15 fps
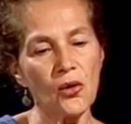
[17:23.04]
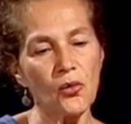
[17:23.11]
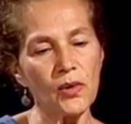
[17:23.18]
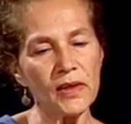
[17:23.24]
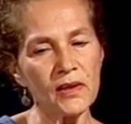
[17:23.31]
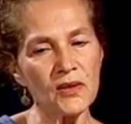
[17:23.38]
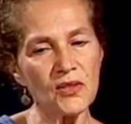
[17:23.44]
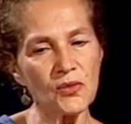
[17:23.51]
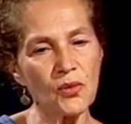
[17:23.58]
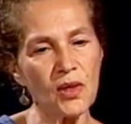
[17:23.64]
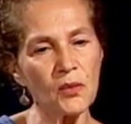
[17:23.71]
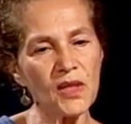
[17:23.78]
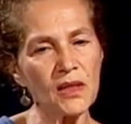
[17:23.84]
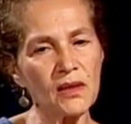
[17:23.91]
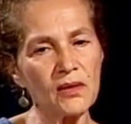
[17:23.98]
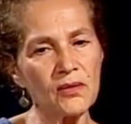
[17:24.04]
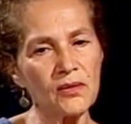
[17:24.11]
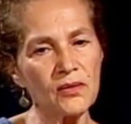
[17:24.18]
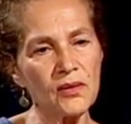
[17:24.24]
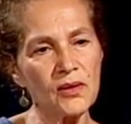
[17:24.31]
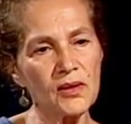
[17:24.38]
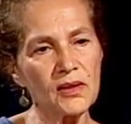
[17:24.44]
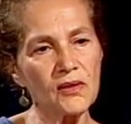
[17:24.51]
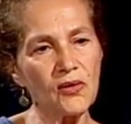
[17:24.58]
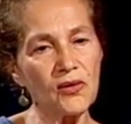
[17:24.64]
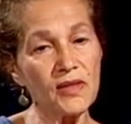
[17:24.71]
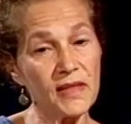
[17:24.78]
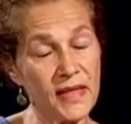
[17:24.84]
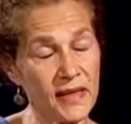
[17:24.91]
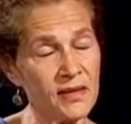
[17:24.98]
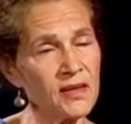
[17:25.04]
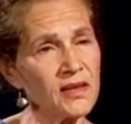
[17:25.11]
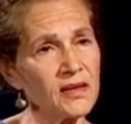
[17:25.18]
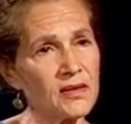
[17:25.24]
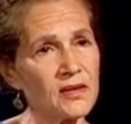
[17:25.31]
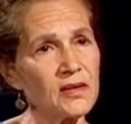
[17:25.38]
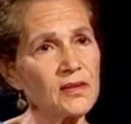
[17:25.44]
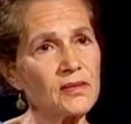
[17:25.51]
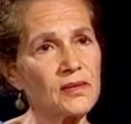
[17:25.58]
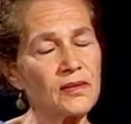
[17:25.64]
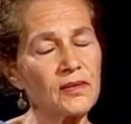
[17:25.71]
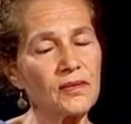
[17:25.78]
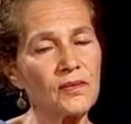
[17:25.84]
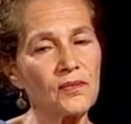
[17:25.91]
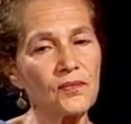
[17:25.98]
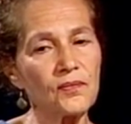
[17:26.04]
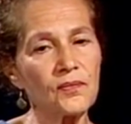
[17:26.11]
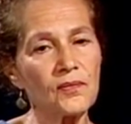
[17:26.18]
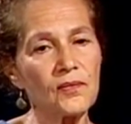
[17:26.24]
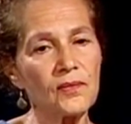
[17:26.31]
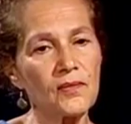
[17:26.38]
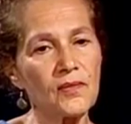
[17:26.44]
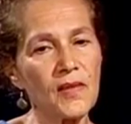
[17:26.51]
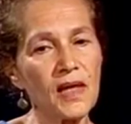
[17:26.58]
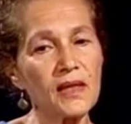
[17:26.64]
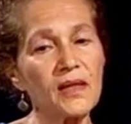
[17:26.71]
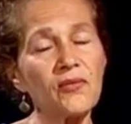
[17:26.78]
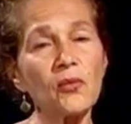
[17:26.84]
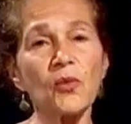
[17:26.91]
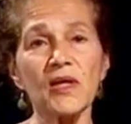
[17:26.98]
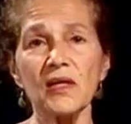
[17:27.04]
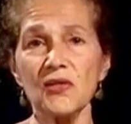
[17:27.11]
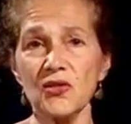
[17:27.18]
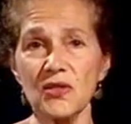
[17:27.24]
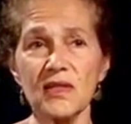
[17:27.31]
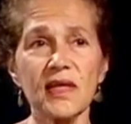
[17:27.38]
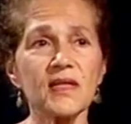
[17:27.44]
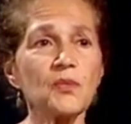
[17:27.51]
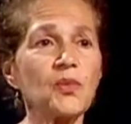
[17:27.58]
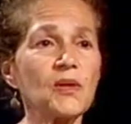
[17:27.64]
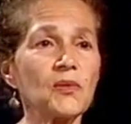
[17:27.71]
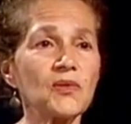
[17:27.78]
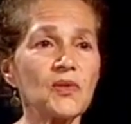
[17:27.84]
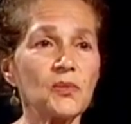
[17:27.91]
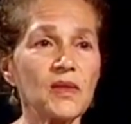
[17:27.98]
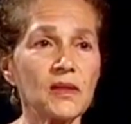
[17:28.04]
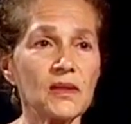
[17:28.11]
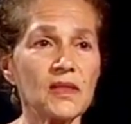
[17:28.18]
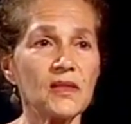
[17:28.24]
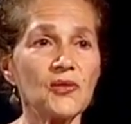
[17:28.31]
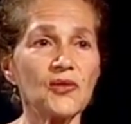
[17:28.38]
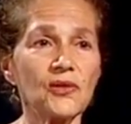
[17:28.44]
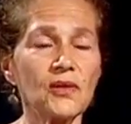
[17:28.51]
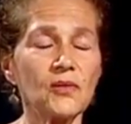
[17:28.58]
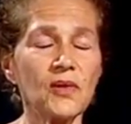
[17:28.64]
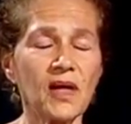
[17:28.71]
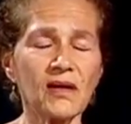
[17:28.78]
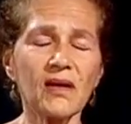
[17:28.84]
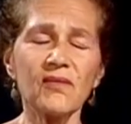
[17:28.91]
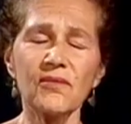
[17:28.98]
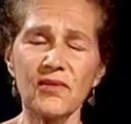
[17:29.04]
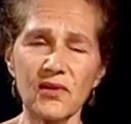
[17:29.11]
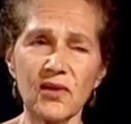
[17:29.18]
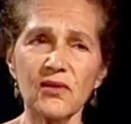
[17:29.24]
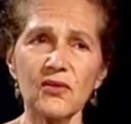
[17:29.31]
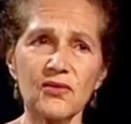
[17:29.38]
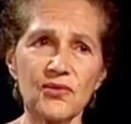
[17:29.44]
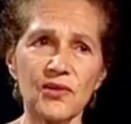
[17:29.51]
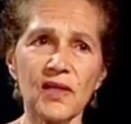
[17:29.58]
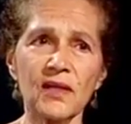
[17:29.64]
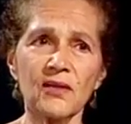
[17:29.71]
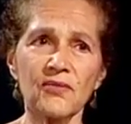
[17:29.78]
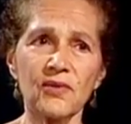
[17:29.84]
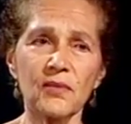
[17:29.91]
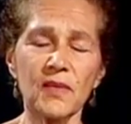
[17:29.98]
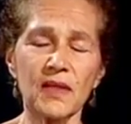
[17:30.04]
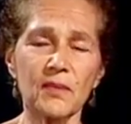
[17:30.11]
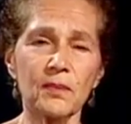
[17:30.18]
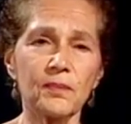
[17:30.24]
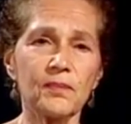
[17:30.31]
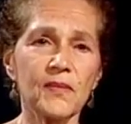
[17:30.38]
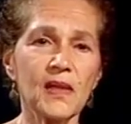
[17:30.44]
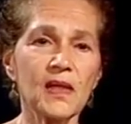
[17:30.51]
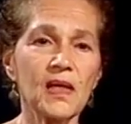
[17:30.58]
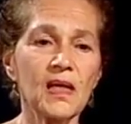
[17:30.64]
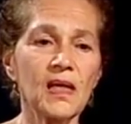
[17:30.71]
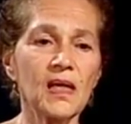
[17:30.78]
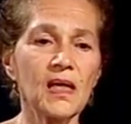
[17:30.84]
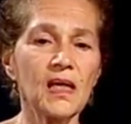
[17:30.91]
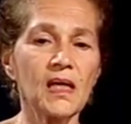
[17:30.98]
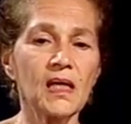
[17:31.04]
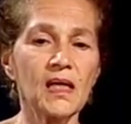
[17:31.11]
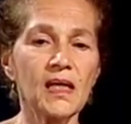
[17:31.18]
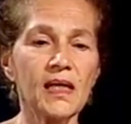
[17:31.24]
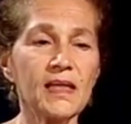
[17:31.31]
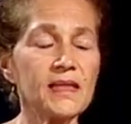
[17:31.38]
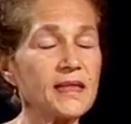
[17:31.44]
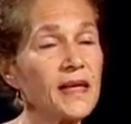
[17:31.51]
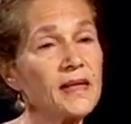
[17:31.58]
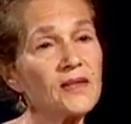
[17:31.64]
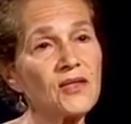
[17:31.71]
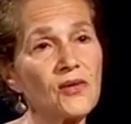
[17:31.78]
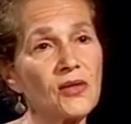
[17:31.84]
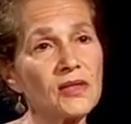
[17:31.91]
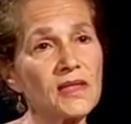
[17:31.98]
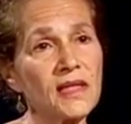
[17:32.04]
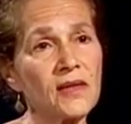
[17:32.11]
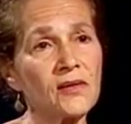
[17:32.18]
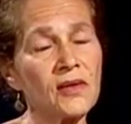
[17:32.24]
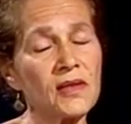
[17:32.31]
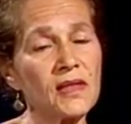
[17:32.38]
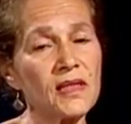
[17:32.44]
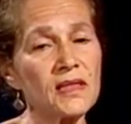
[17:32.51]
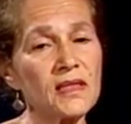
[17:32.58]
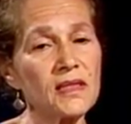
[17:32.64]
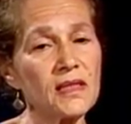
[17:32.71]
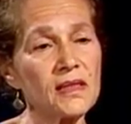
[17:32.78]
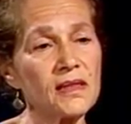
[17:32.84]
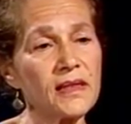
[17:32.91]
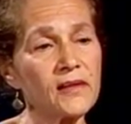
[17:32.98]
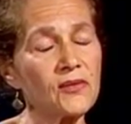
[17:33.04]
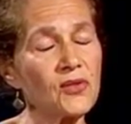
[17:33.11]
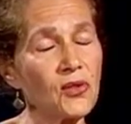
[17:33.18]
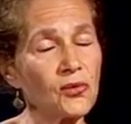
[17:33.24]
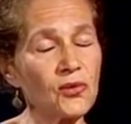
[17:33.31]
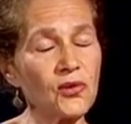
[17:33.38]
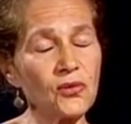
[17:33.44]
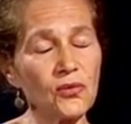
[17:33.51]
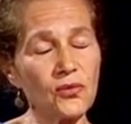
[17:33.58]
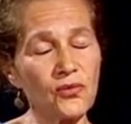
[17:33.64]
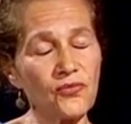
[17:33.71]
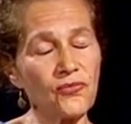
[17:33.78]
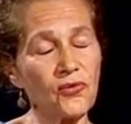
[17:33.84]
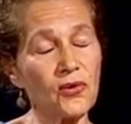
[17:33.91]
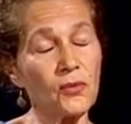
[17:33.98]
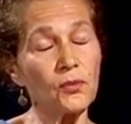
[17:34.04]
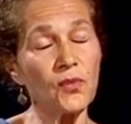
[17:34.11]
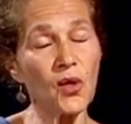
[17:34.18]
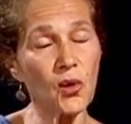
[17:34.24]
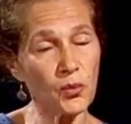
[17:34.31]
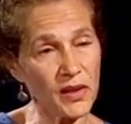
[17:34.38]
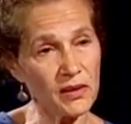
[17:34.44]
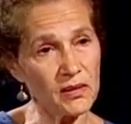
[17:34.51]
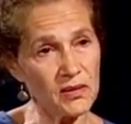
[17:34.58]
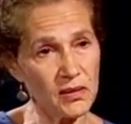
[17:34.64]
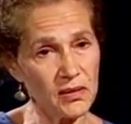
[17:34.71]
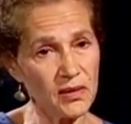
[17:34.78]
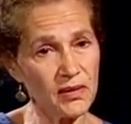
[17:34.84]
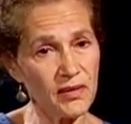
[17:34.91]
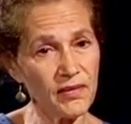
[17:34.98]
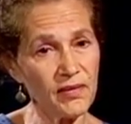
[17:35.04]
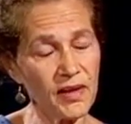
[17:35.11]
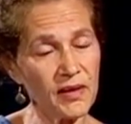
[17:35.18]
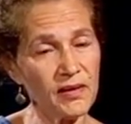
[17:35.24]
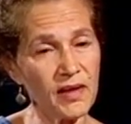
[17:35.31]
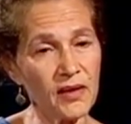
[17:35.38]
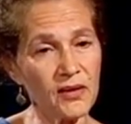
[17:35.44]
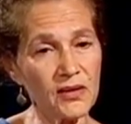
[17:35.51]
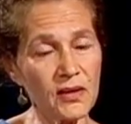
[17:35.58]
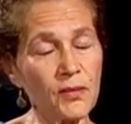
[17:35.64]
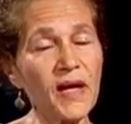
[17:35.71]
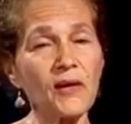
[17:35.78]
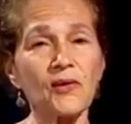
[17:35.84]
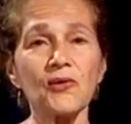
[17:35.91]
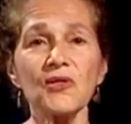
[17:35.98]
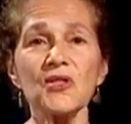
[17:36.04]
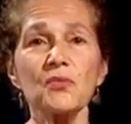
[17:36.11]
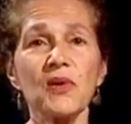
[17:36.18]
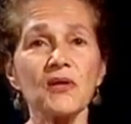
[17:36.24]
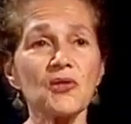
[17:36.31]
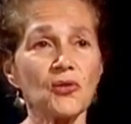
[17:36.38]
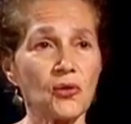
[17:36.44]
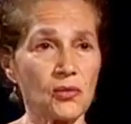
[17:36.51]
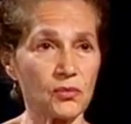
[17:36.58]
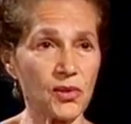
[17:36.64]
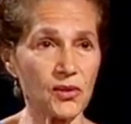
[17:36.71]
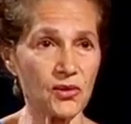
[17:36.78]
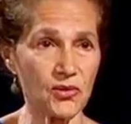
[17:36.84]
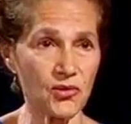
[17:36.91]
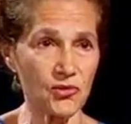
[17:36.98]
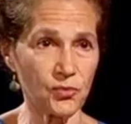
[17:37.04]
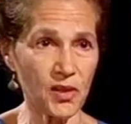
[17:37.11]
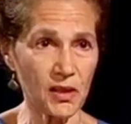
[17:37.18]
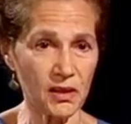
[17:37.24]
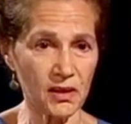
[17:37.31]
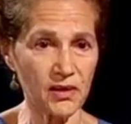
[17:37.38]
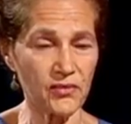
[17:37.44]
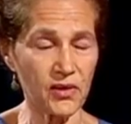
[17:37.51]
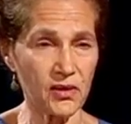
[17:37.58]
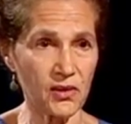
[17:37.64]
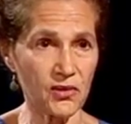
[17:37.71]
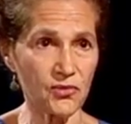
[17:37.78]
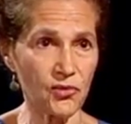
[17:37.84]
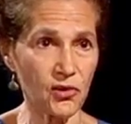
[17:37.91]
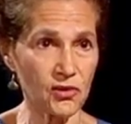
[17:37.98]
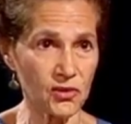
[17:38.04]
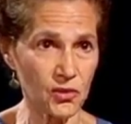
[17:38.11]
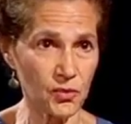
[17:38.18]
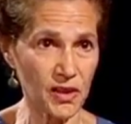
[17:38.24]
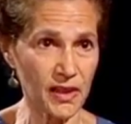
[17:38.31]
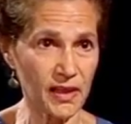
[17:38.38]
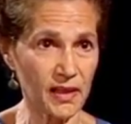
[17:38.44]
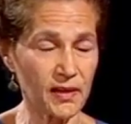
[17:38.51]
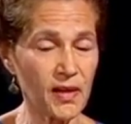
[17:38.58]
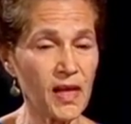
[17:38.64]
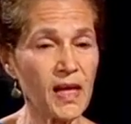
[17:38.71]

when Swami ordained us, and even when he just asked people to be a teacher, I got very good training from him. He sat us all down and he said, now don't you for a moment think that somehow you're special because you're being given this role to play.